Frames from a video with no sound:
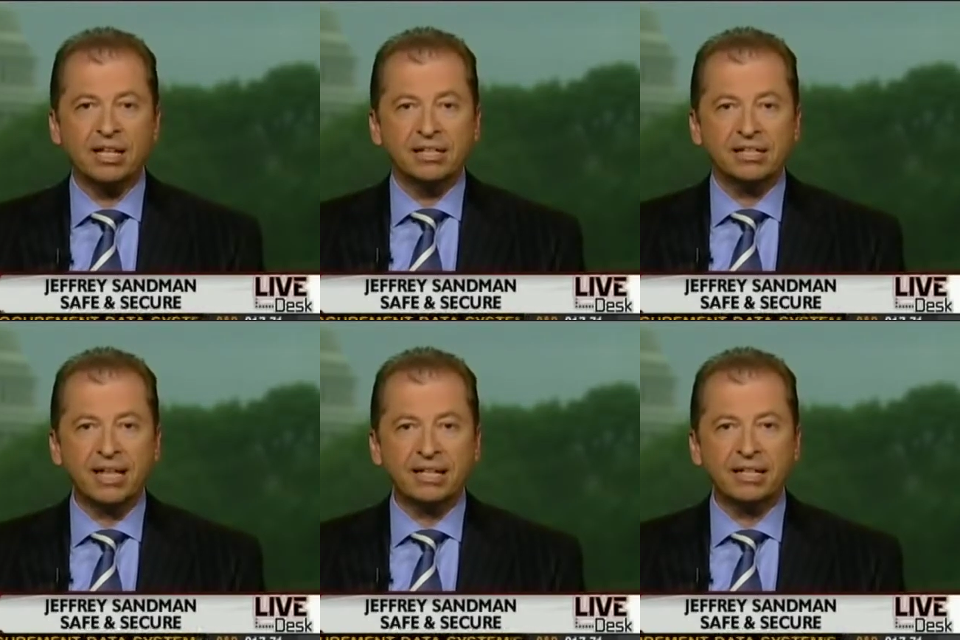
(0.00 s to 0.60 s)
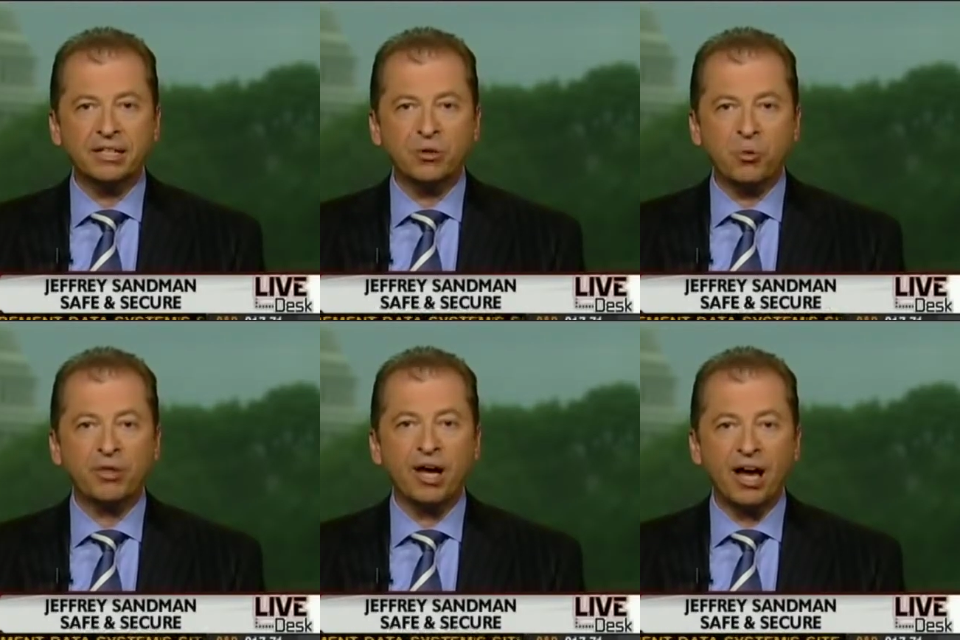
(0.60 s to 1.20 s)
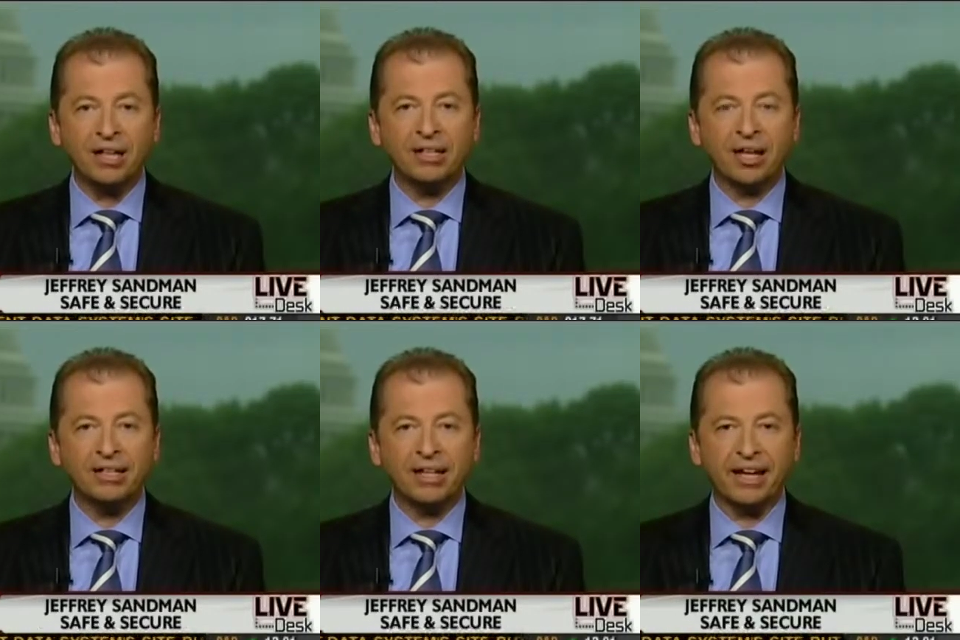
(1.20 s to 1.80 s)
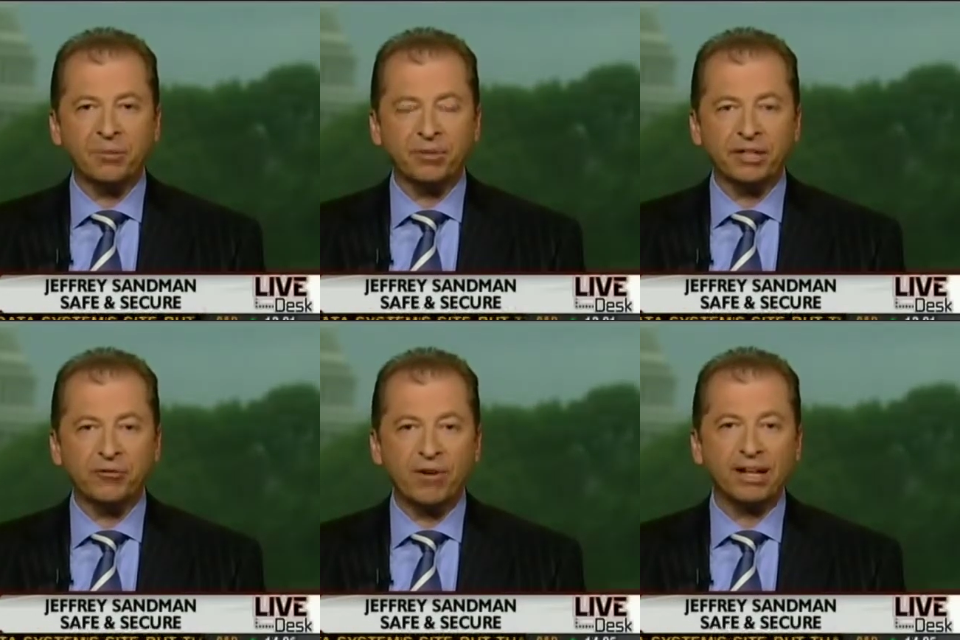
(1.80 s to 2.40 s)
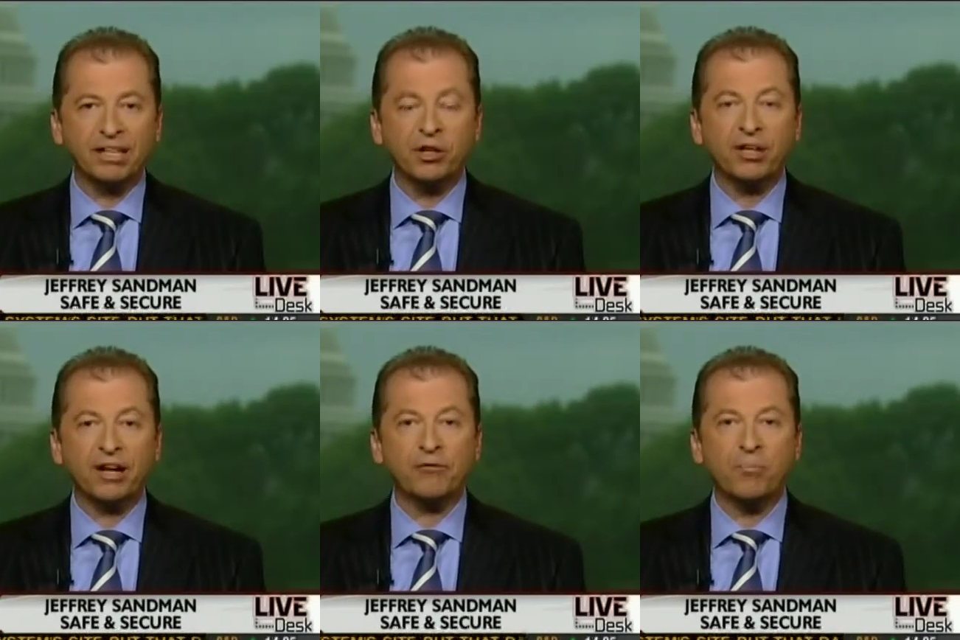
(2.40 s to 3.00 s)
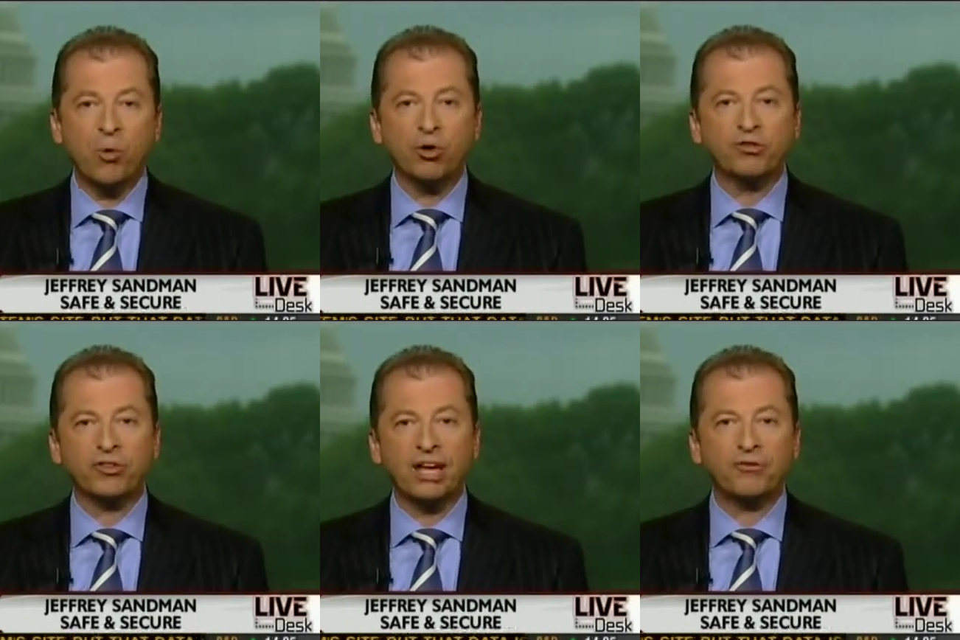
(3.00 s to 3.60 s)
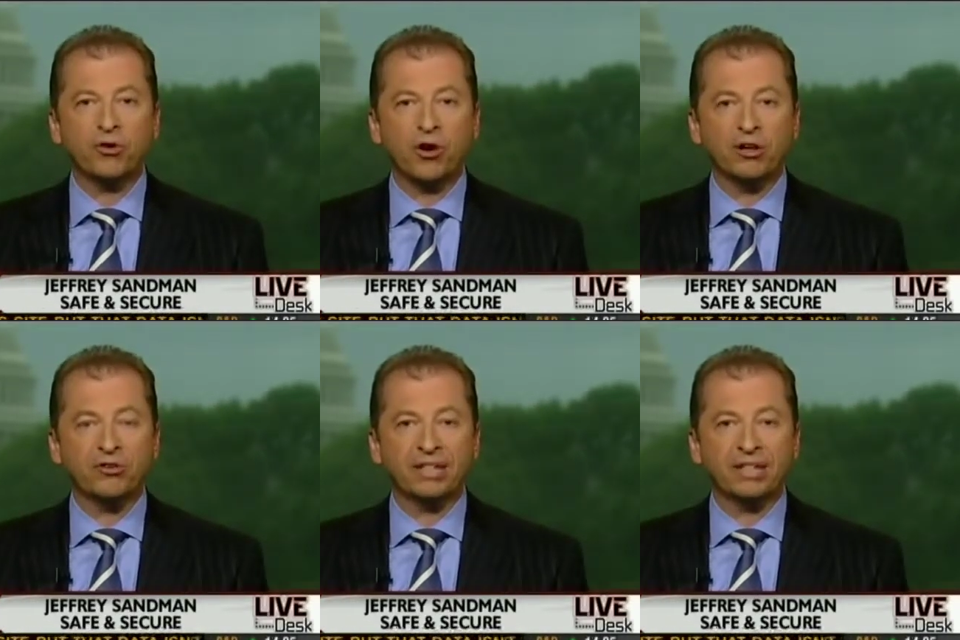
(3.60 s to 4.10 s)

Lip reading: Second, with online gambling, frankly, you could have more safeguards